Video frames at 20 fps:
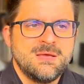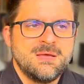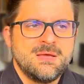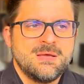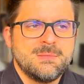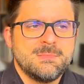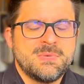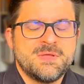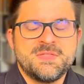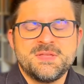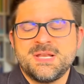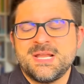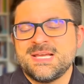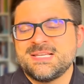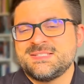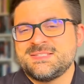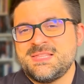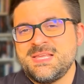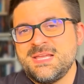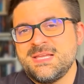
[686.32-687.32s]
But the
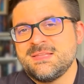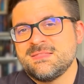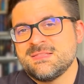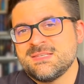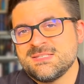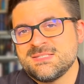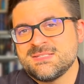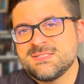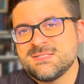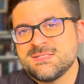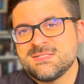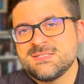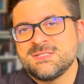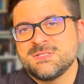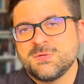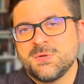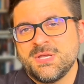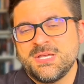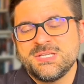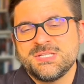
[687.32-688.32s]
nice thing in this
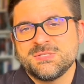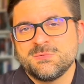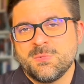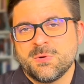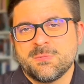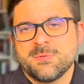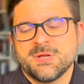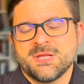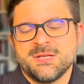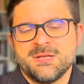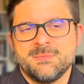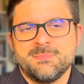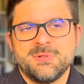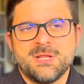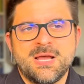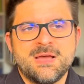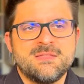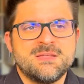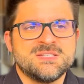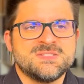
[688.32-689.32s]
situation where we can
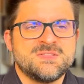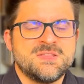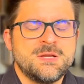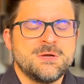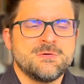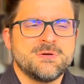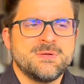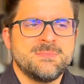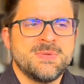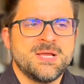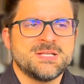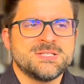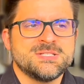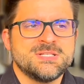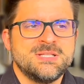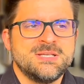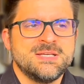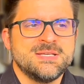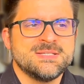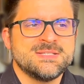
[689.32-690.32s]
apply this theorem
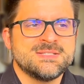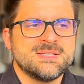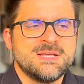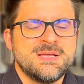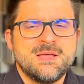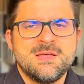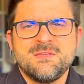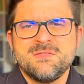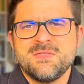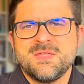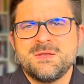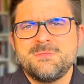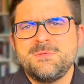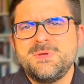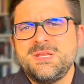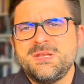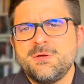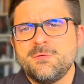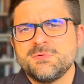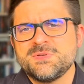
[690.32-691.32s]
actually is that we
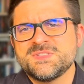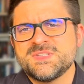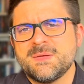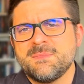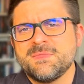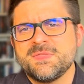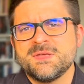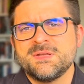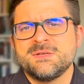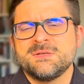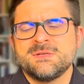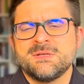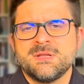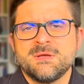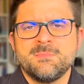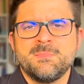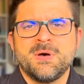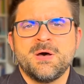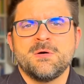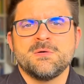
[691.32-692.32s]
know something
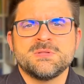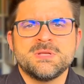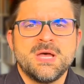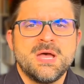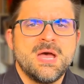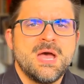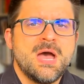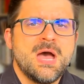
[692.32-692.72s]
about